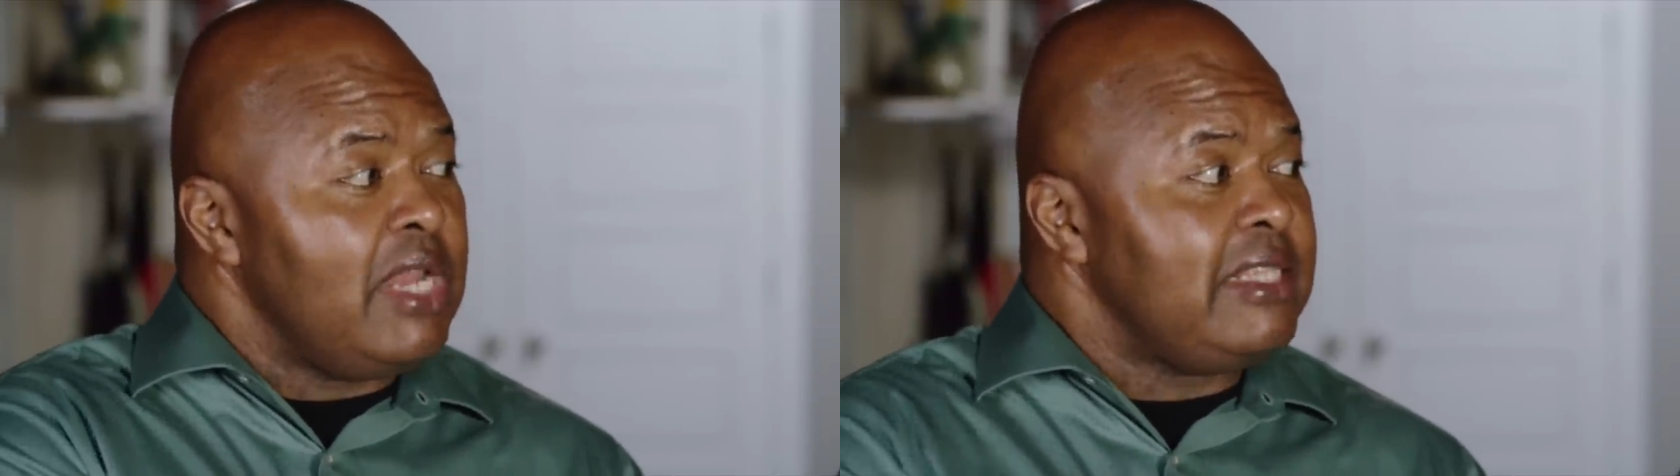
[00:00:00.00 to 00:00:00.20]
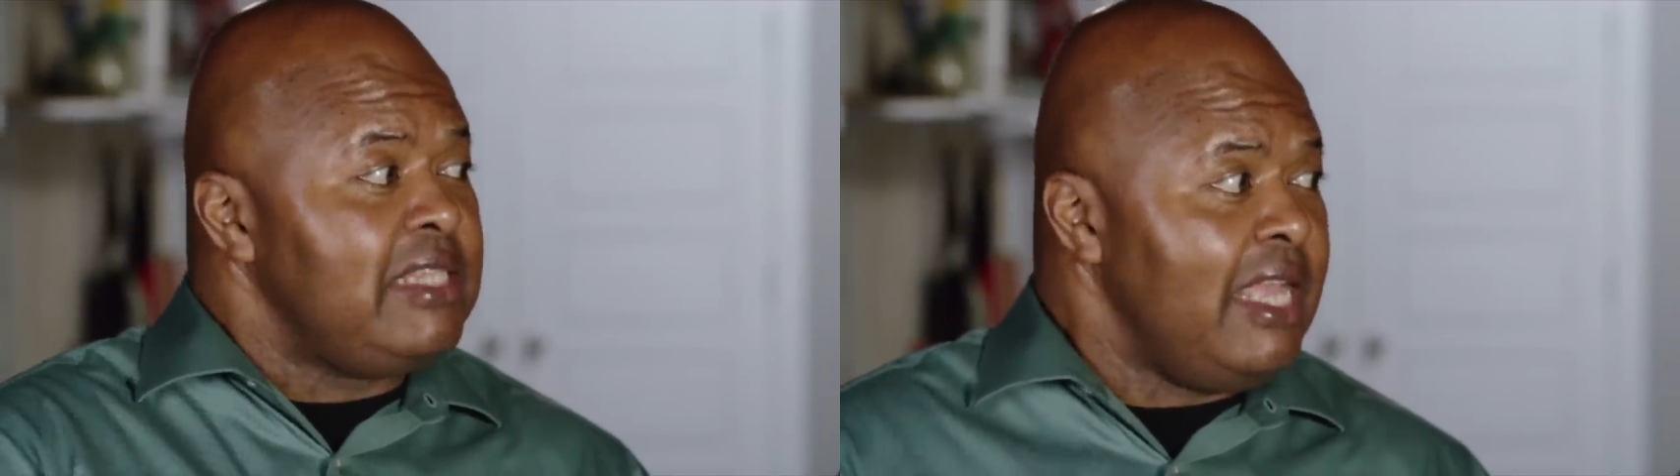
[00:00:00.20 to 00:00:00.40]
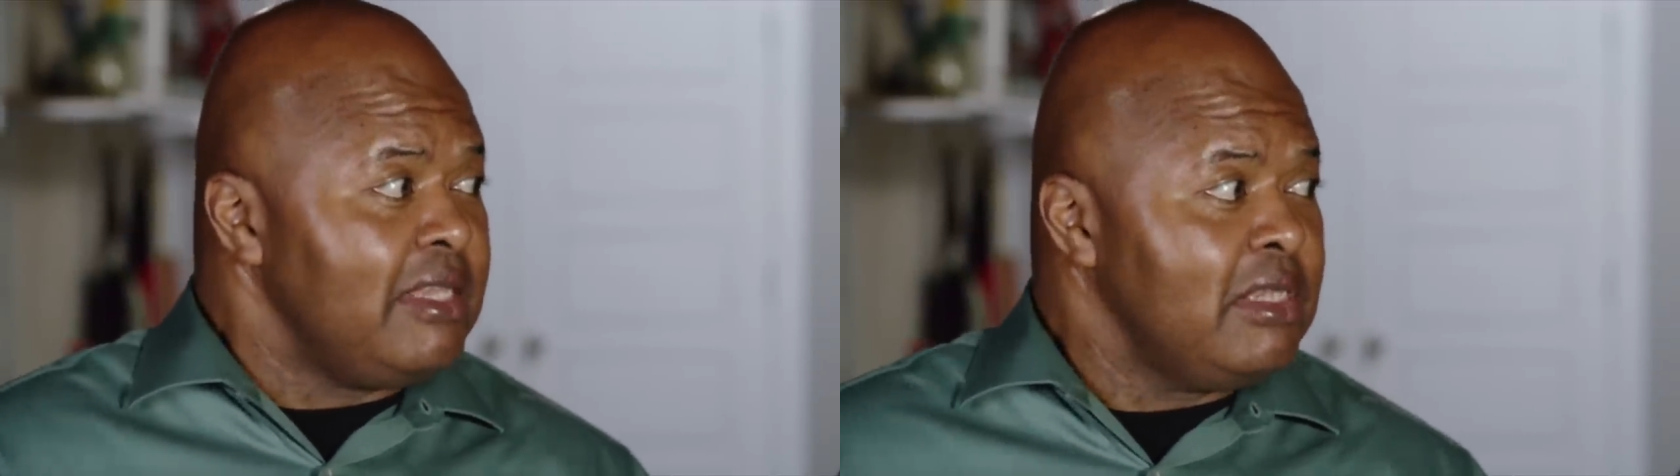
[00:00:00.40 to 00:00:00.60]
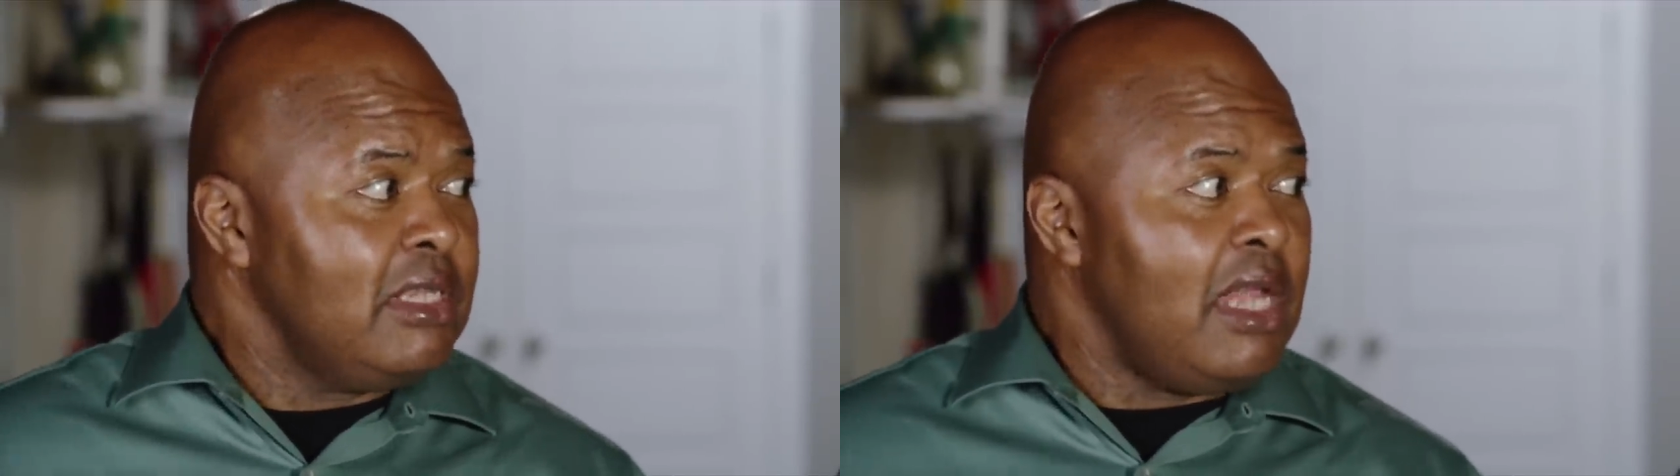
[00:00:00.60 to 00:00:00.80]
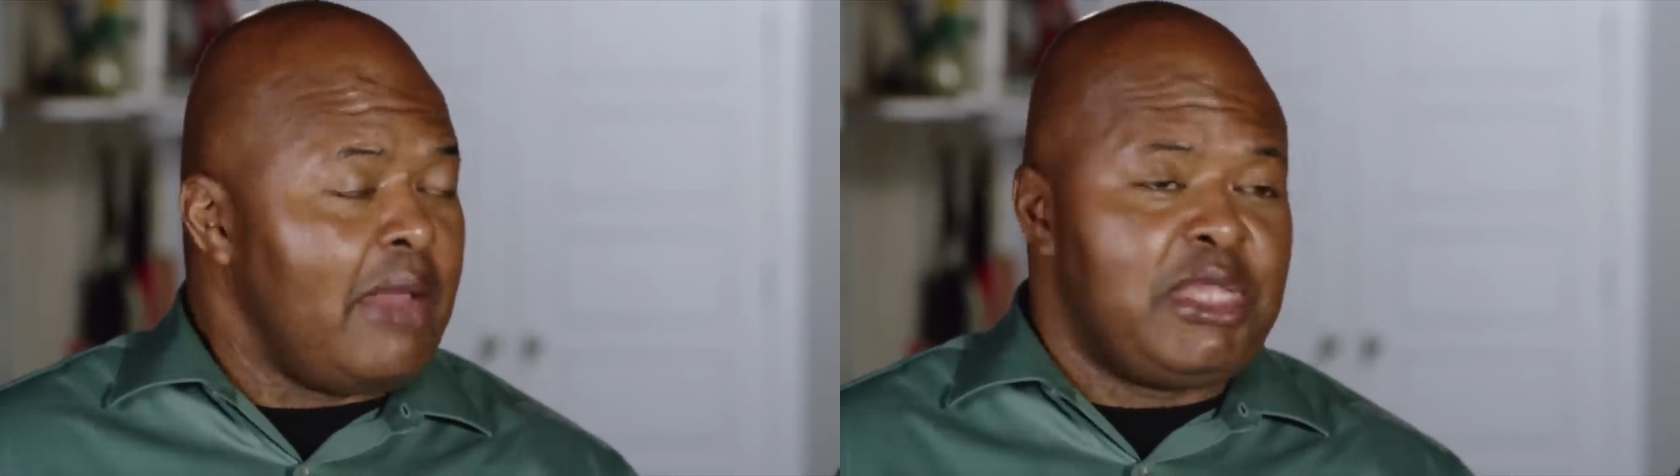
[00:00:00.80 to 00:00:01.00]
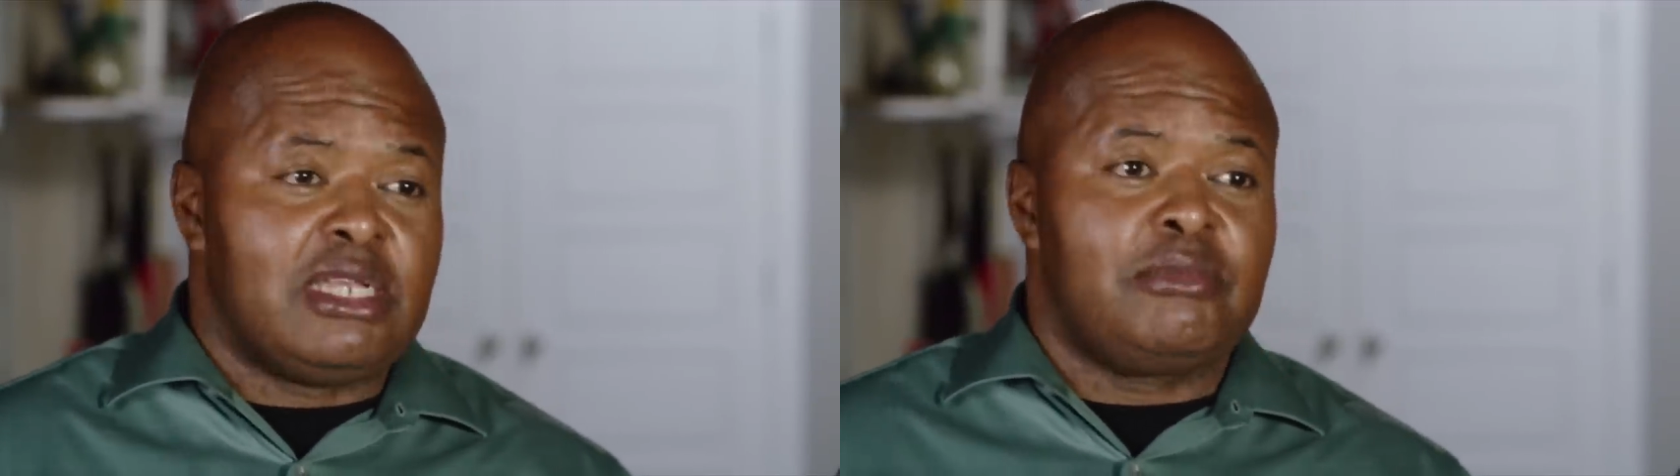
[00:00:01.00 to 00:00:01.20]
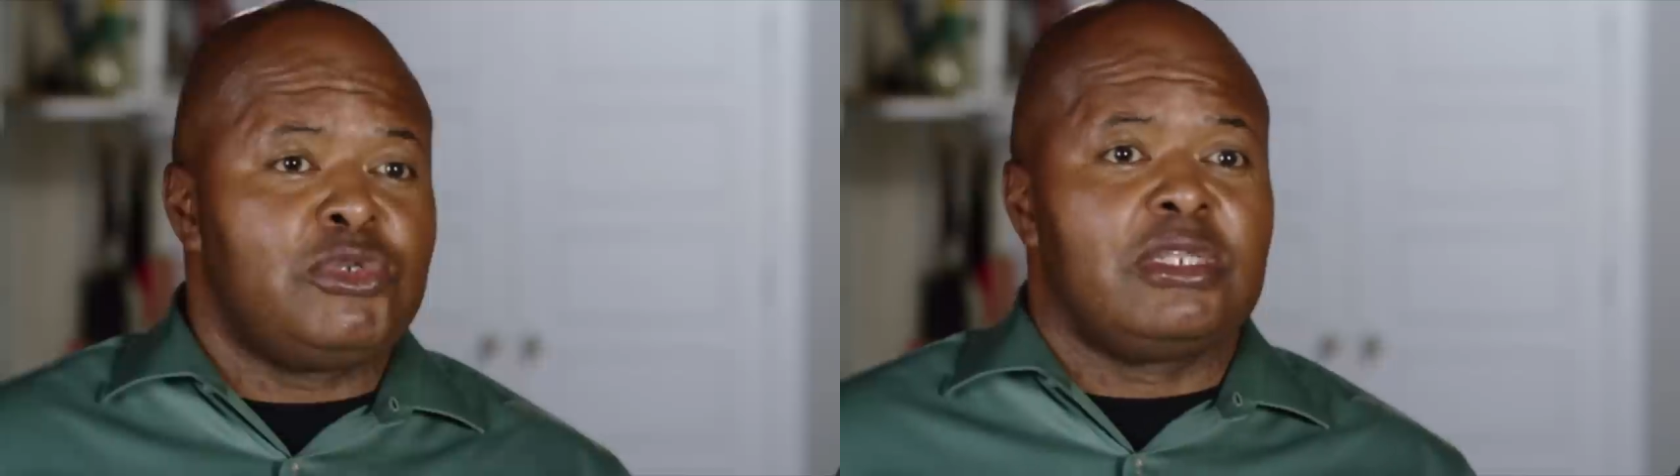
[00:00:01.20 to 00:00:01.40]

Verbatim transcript: on that date. I mean, come